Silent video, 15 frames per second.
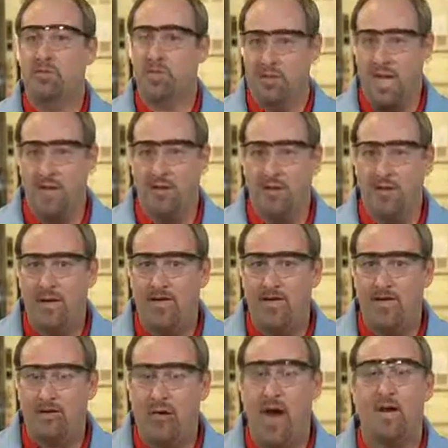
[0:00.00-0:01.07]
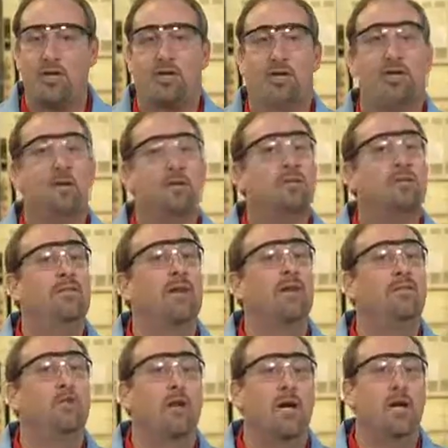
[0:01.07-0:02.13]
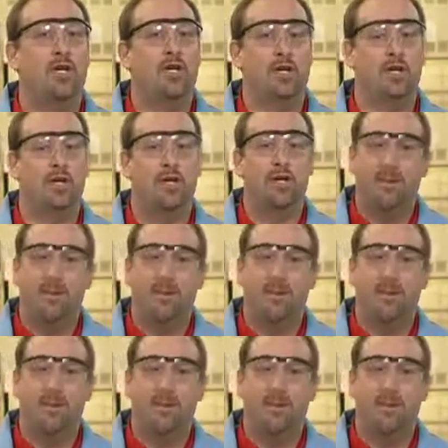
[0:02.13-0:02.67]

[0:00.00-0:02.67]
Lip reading: solid phase extraction, filtration,